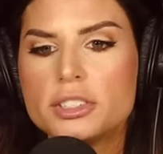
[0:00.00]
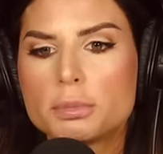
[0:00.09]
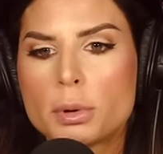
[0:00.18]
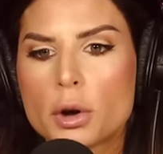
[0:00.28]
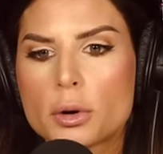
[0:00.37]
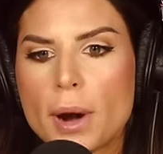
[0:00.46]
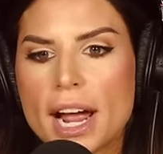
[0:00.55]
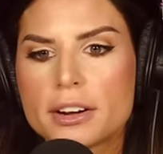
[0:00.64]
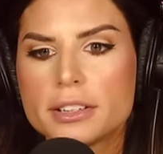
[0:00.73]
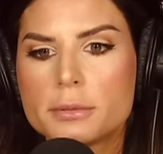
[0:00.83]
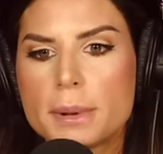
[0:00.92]
just broke a
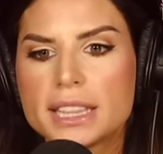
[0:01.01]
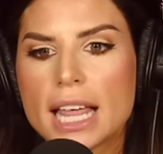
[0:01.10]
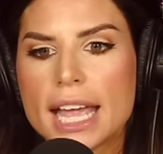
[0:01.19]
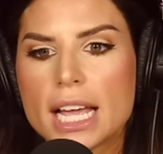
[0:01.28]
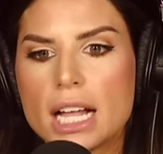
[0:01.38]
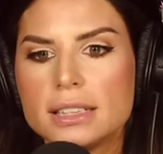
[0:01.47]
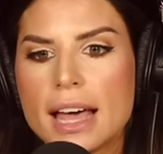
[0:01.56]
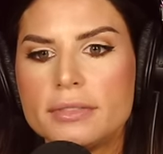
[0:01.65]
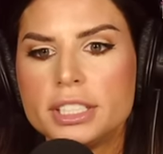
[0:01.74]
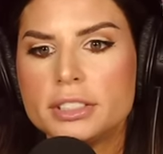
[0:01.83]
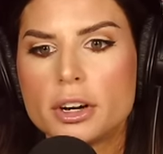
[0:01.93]
record. It's been like
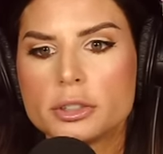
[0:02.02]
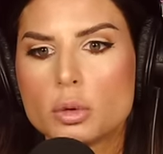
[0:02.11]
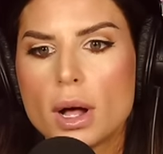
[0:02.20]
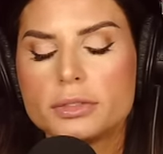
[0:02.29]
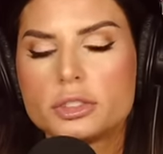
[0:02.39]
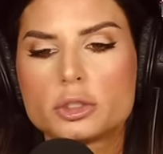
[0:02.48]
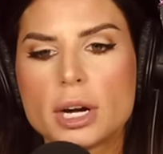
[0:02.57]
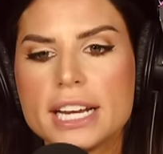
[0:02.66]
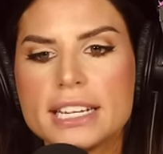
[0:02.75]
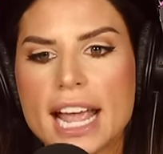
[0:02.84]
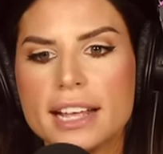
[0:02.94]
11 or 12
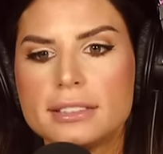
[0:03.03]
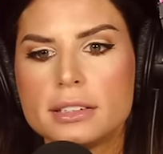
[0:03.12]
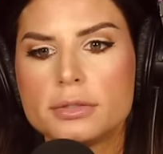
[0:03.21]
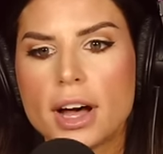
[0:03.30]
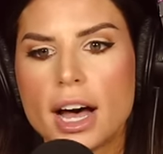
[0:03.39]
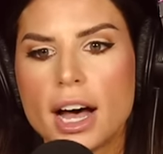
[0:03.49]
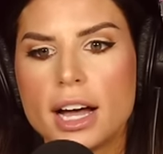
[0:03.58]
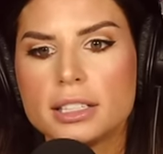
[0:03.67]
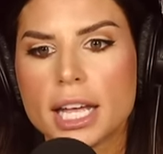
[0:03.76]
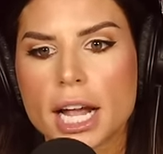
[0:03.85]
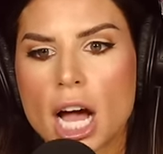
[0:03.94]
straight days of uh,
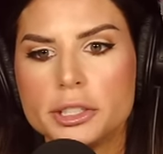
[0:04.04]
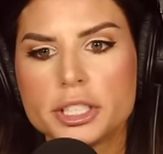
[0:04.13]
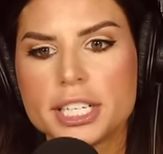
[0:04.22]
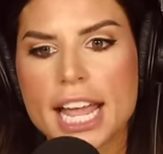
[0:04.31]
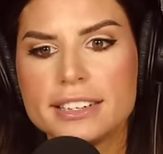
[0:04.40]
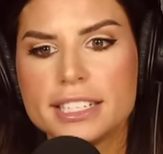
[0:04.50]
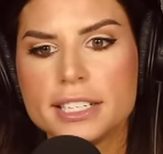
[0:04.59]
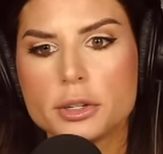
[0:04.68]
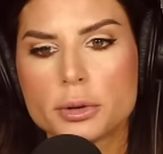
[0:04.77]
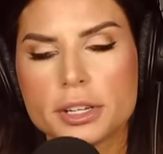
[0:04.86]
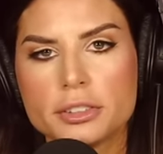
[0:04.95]
like 118
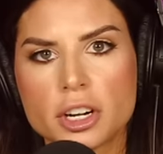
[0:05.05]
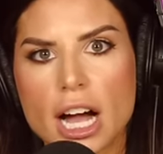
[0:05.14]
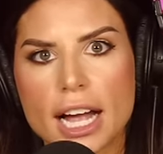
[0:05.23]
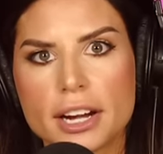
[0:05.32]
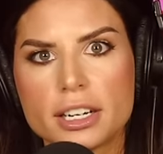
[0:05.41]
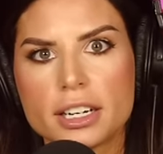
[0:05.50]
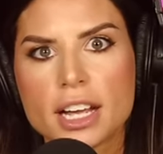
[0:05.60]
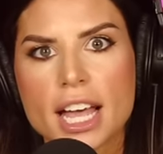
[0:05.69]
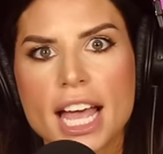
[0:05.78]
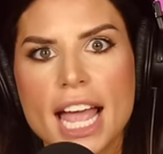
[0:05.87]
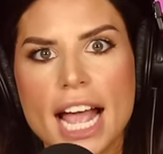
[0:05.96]
degrees or higher.
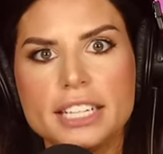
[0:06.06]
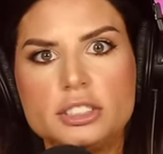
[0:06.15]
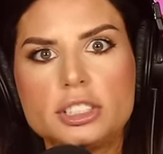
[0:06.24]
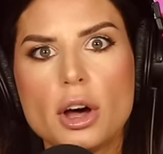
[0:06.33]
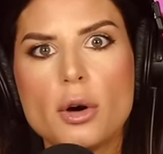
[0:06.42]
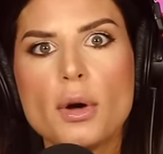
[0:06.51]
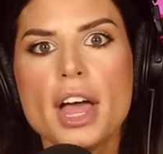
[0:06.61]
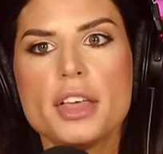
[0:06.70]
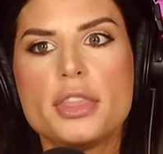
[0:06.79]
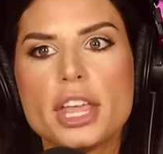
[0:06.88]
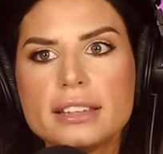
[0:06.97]
And so
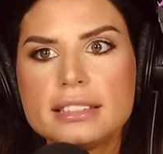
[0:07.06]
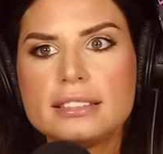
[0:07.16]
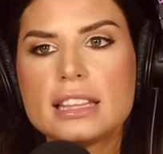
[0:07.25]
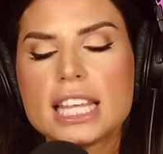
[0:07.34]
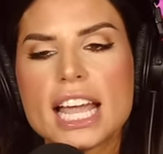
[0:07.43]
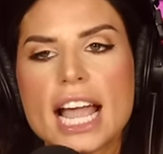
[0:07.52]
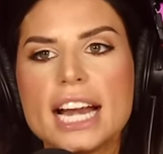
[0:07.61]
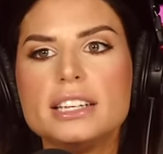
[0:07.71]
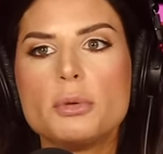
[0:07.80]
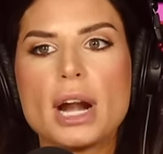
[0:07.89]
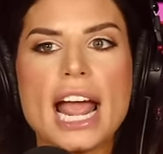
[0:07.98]
this is the thing.
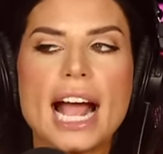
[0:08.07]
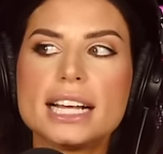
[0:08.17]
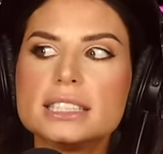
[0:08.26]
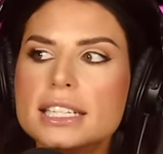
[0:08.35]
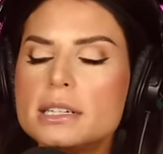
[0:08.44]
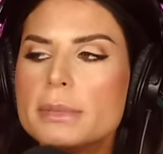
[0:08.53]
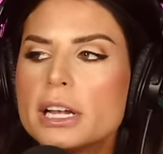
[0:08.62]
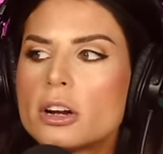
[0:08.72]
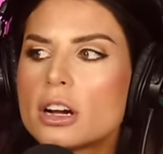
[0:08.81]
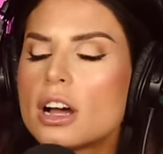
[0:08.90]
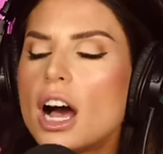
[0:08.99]
Any, when I had Linda
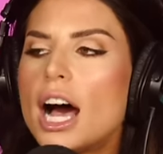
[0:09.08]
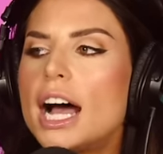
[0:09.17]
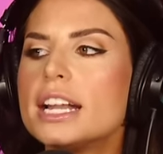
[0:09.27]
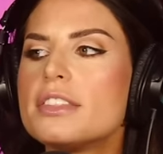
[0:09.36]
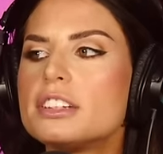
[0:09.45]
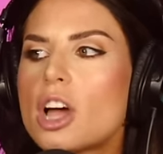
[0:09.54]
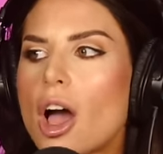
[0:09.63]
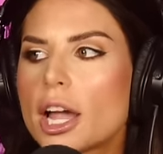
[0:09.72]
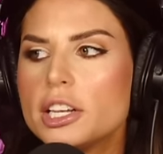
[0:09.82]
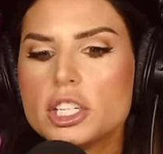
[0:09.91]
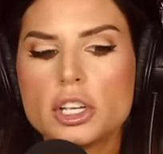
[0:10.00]
McGurk on and then
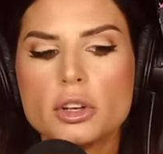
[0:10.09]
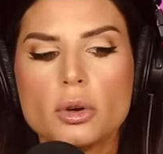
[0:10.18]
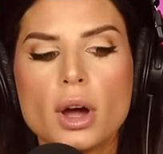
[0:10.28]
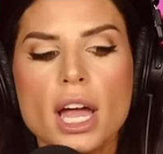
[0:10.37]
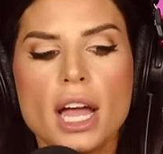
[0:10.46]
talking to you,